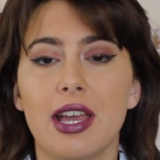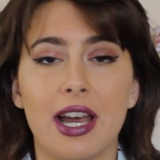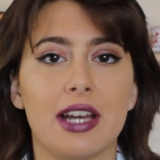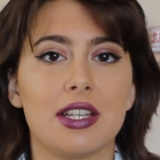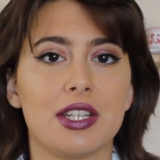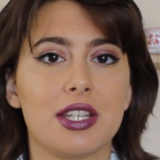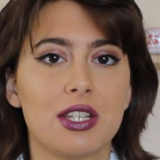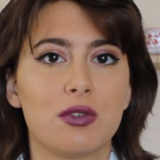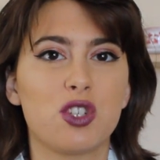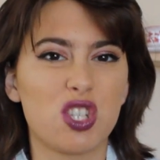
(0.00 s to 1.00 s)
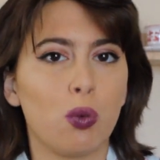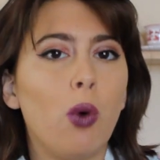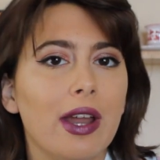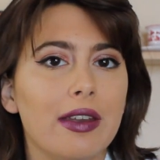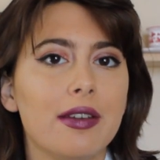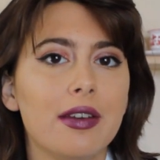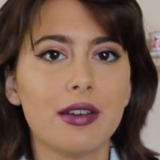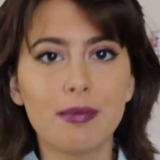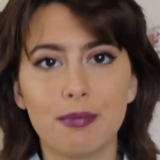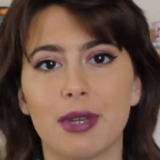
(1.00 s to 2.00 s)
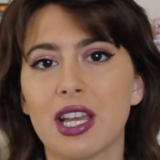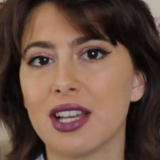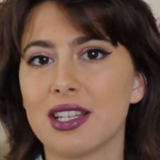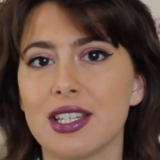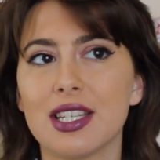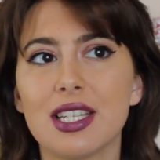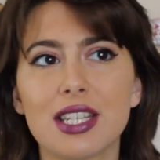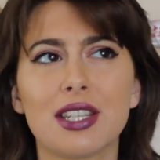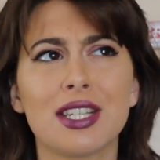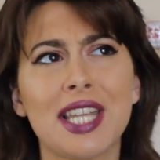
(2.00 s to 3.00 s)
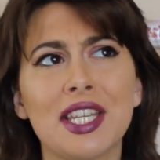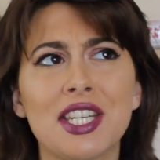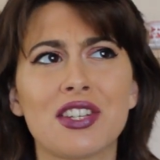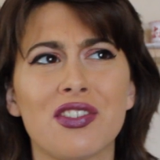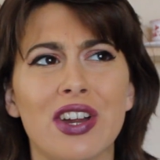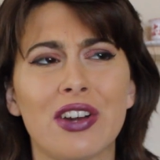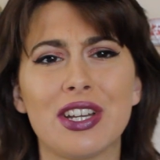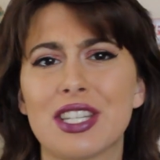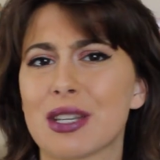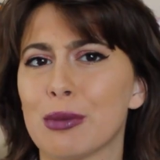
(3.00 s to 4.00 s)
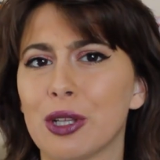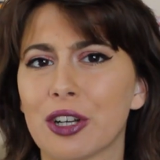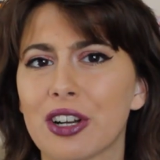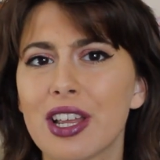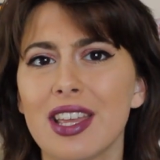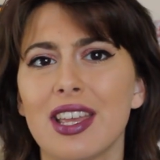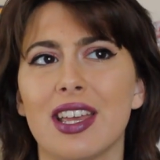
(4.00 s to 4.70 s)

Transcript: as just one, because the senses are very similar